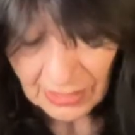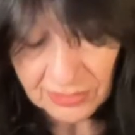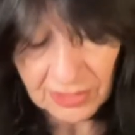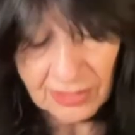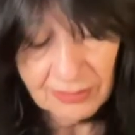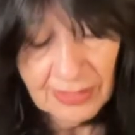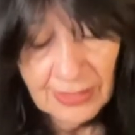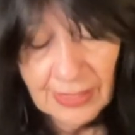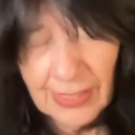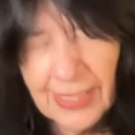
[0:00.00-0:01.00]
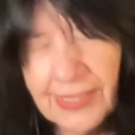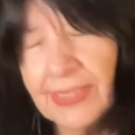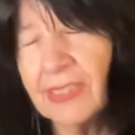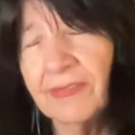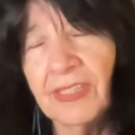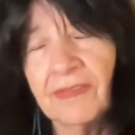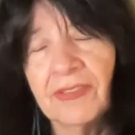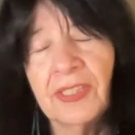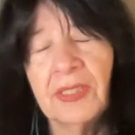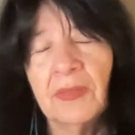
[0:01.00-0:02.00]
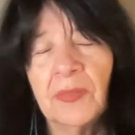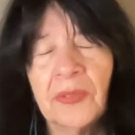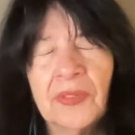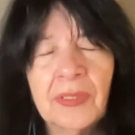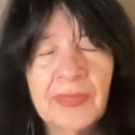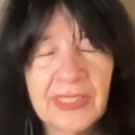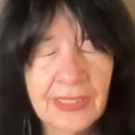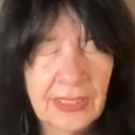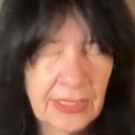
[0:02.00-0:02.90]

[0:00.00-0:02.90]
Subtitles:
So I think of every poem as a